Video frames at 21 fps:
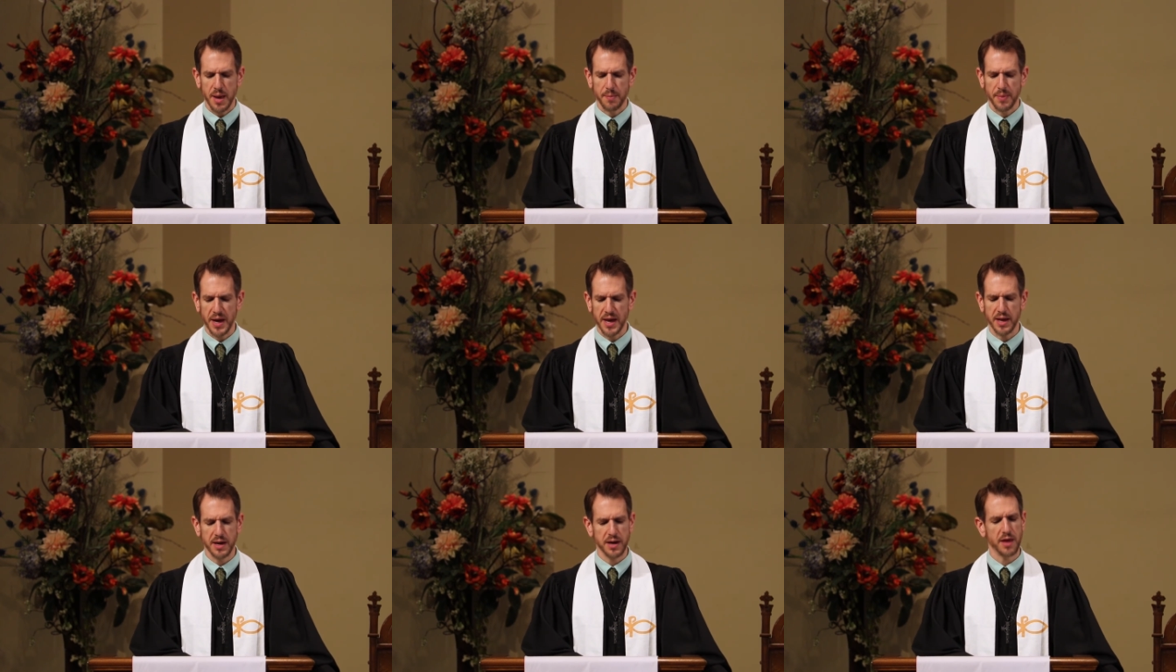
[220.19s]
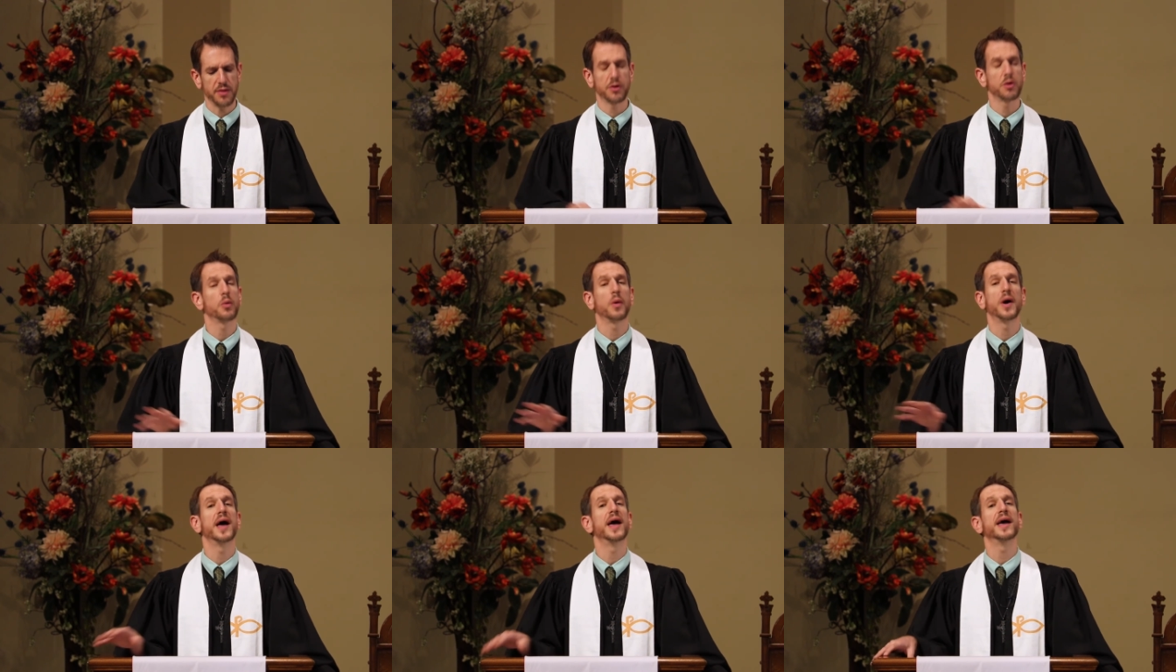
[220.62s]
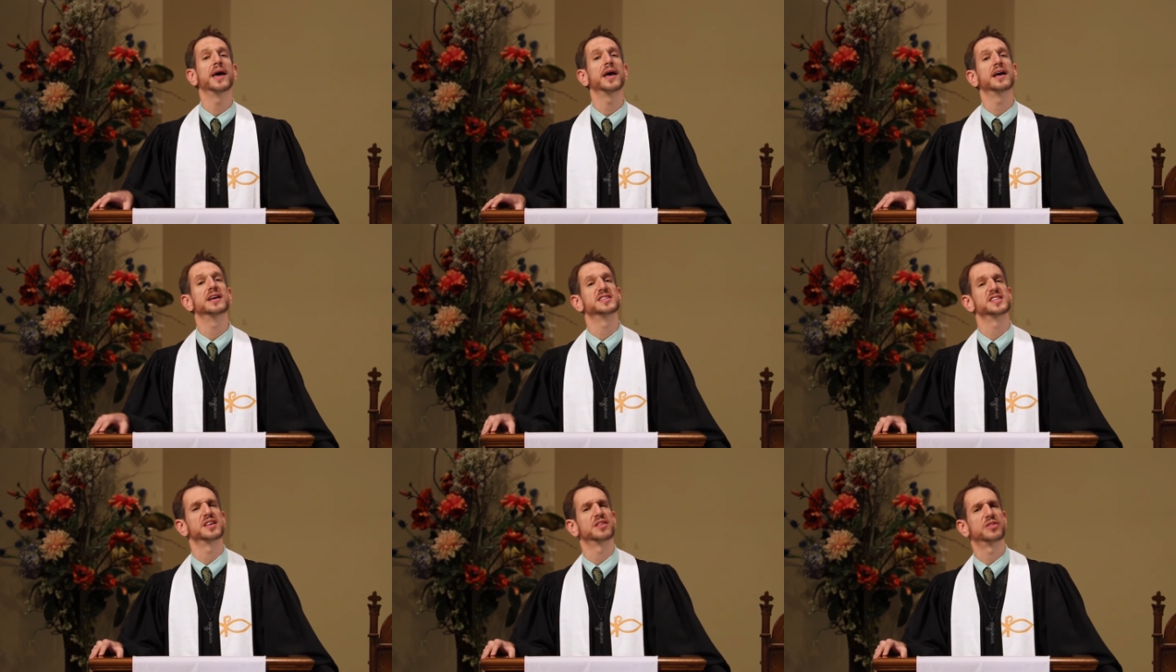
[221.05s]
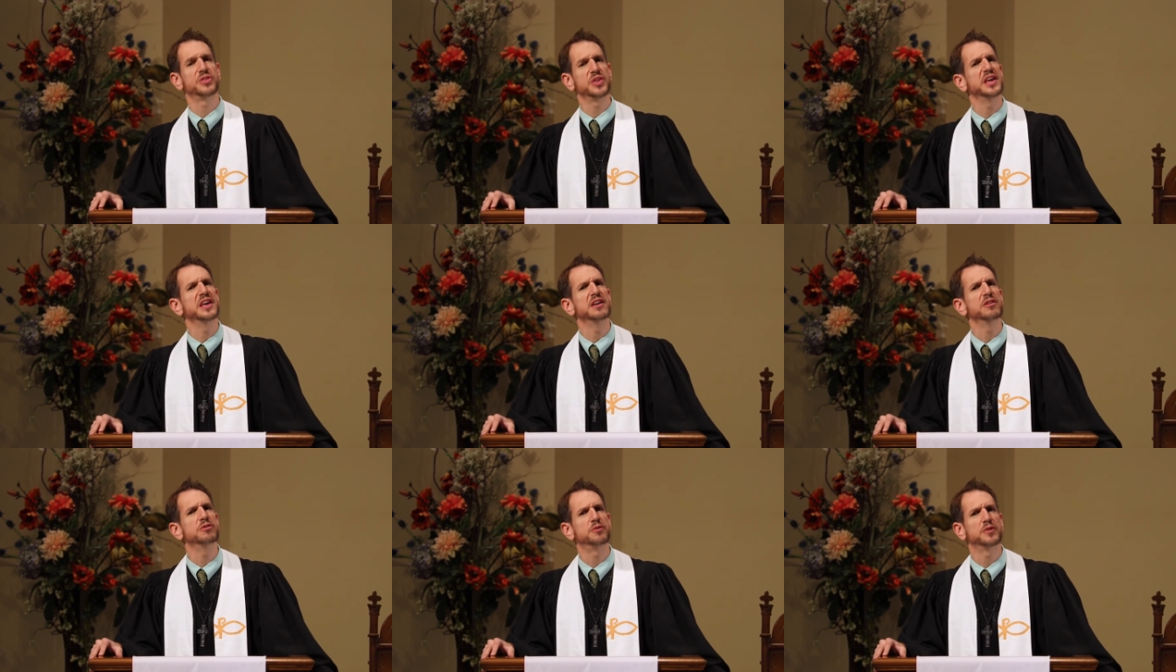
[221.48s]
by another way is a
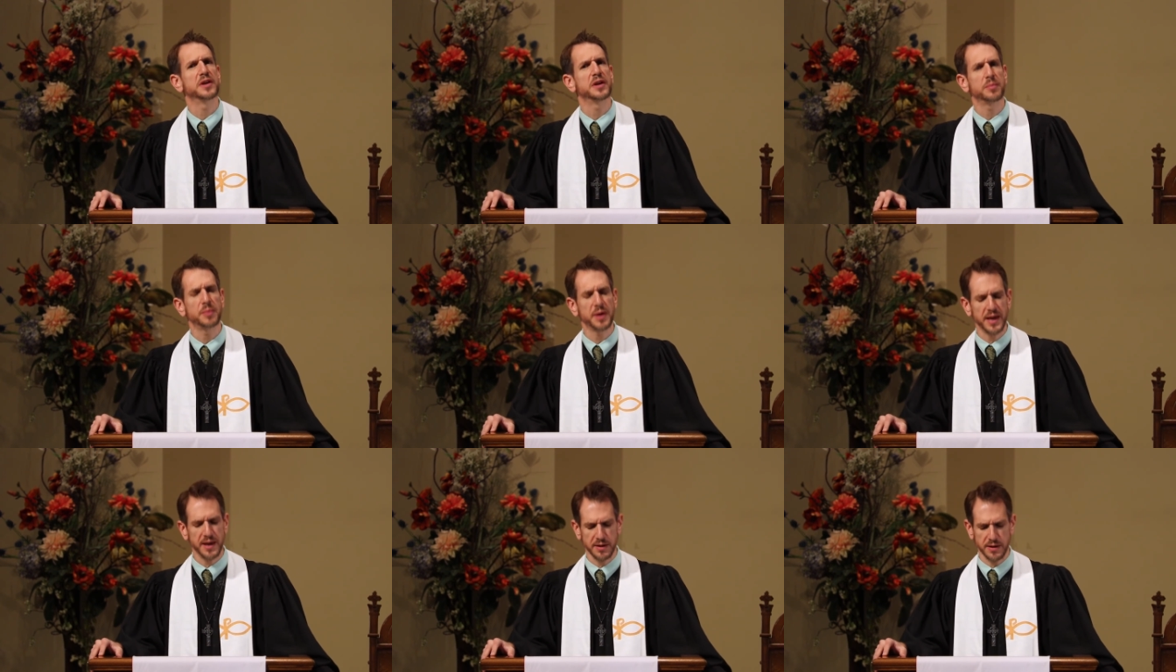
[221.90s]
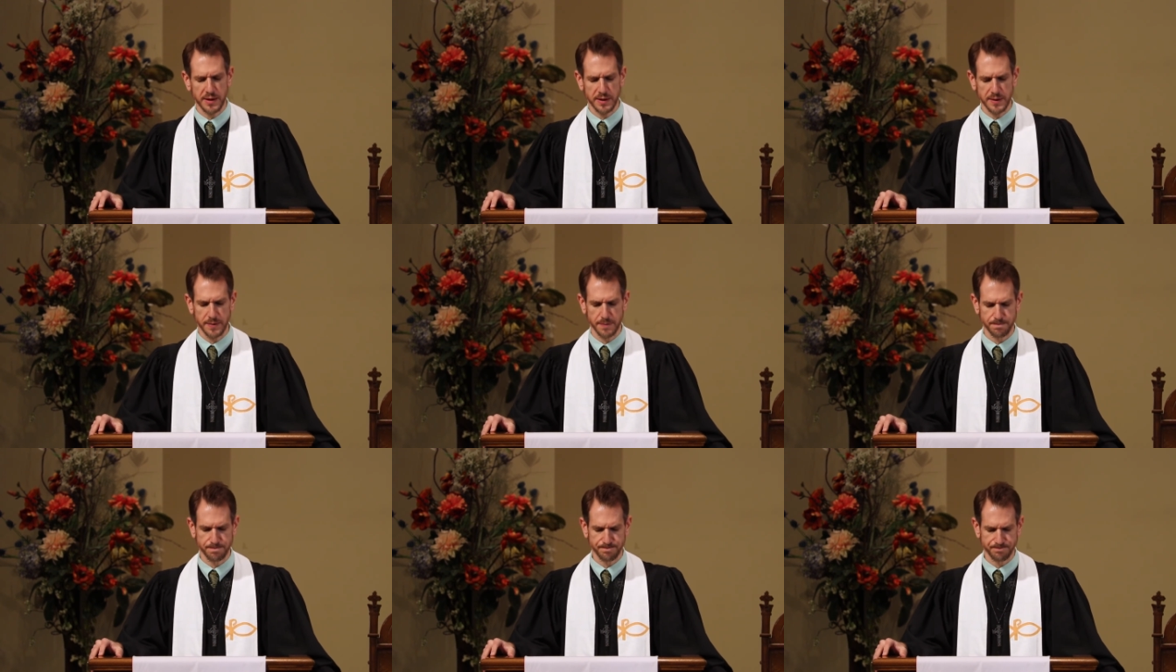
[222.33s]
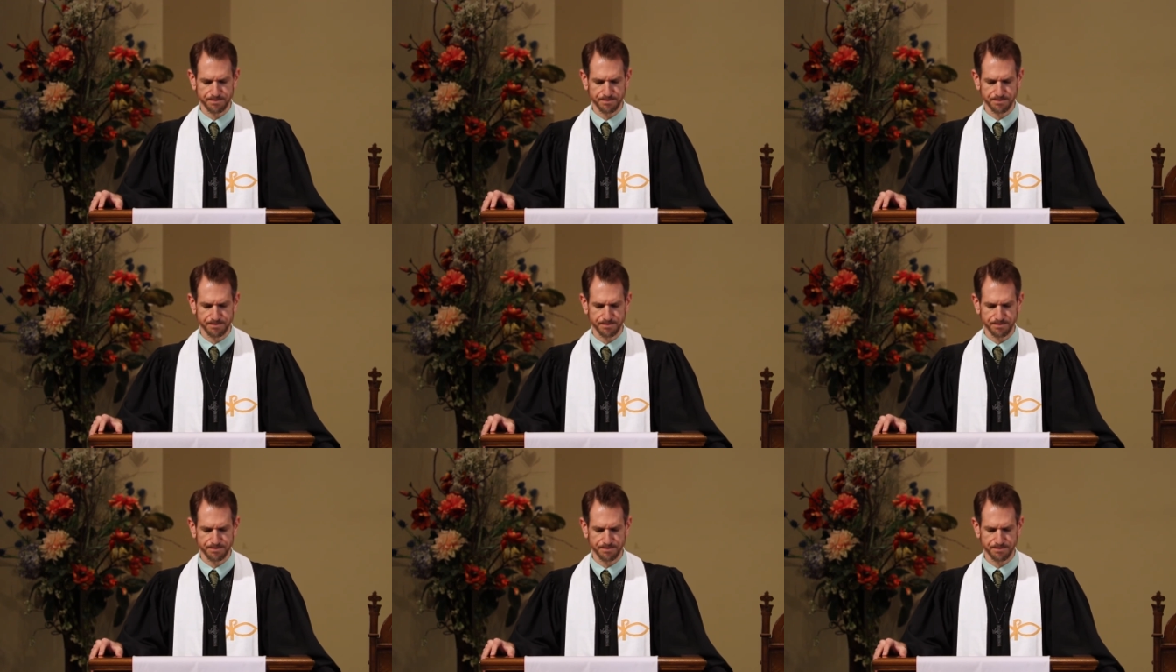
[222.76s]
thief and a bandit.